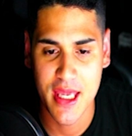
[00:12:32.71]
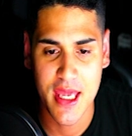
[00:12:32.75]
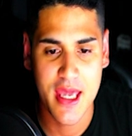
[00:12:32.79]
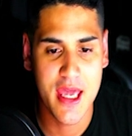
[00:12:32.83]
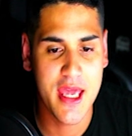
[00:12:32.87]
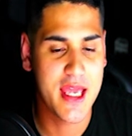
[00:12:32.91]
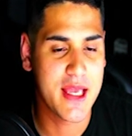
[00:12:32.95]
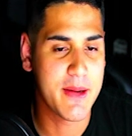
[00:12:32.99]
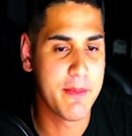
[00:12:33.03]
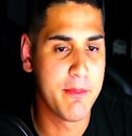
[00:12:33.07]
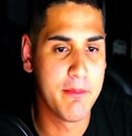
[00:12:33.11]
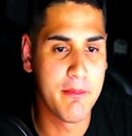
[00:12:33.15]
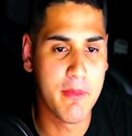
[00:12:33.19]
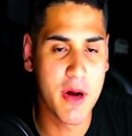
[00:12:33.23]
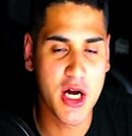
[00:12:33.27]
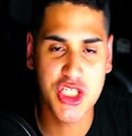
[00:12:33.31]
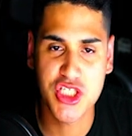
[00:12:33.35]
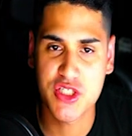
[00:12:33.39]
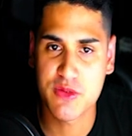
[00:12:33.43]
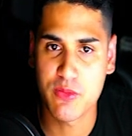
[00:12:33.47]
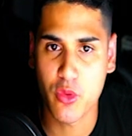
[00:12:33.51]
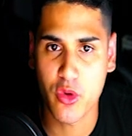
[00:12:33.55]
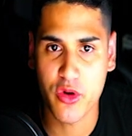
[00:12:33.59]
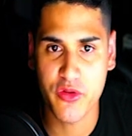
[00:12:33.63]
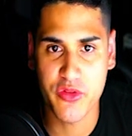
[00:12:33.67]
much
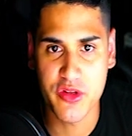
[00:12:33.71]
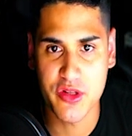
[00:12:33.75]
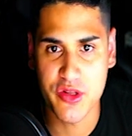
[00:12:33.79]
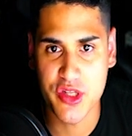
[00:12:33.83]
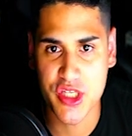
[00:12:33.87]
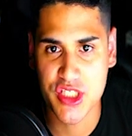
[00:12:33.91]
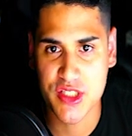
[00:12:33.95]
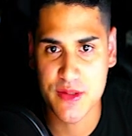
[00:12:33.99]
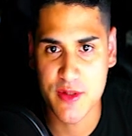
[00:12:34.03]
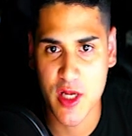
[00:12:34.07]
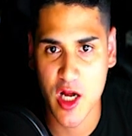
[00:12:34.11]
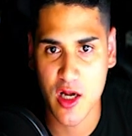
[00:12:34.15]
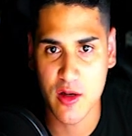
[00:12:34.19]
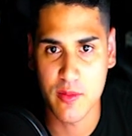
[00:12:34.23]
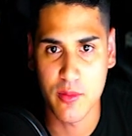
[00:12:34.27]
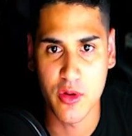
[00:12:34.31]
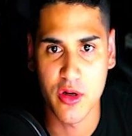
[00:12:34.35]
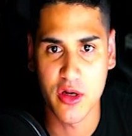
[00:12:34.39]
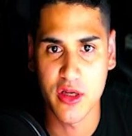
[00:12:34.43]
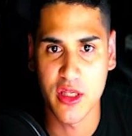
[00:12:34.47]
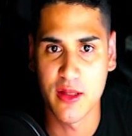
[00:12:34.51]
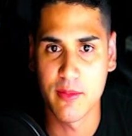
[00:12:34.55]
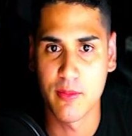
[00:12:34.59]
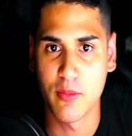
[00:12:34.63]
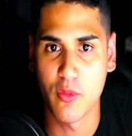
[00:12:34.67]
more than the stock market,
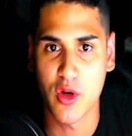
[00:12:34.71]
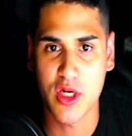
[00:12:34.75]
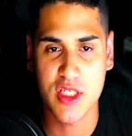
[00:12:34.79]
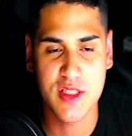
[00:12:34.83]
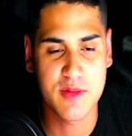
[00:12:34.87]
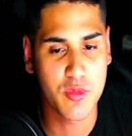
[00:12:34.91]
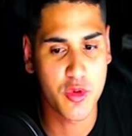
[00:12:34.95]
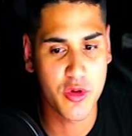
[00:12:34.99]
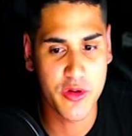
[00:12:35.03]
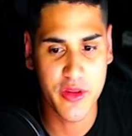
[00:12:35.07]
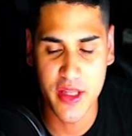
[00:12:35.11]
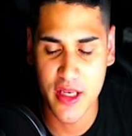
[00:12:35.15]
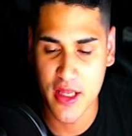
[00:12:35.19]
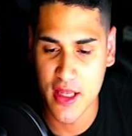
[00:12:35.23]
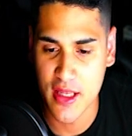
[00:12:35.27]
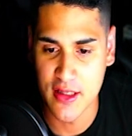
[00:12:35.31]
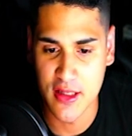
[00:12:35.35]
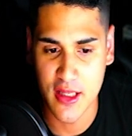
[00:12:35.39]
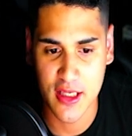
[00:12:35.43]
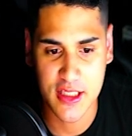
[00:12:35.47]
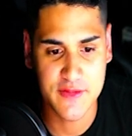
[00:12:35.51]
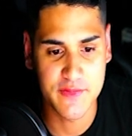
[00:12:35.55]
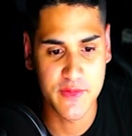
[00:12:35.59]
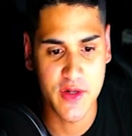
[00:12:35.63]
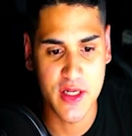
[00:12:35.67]
much more than index
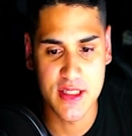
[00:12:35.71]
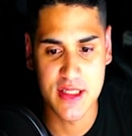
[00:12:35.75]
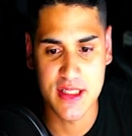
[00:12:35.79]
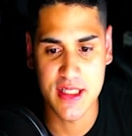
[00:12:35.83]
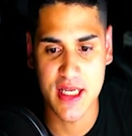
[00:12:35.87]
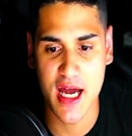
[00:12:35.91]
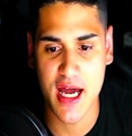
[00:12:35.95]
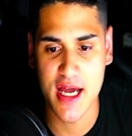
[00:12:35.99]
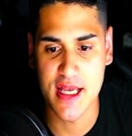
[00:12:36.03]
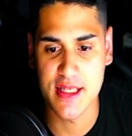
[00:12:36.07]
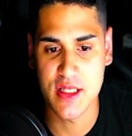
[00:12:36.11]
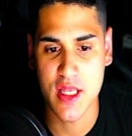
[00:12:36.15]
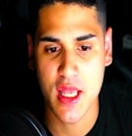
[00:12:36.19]
funds, guys.